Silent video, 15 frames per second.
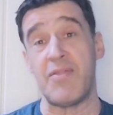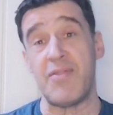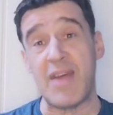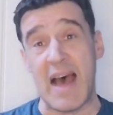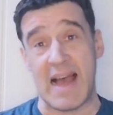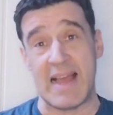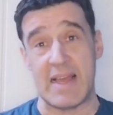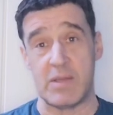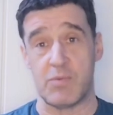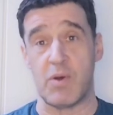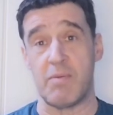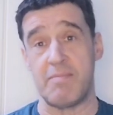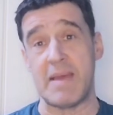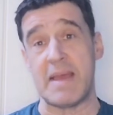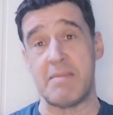and that is
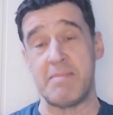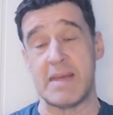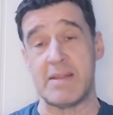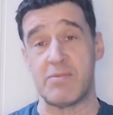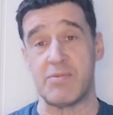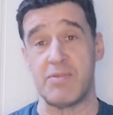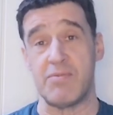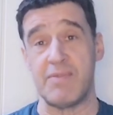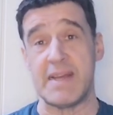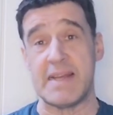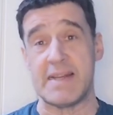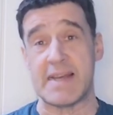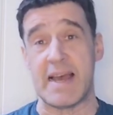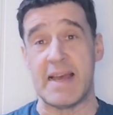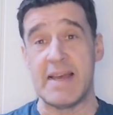what made me into a
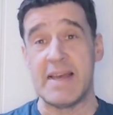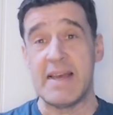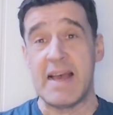reader.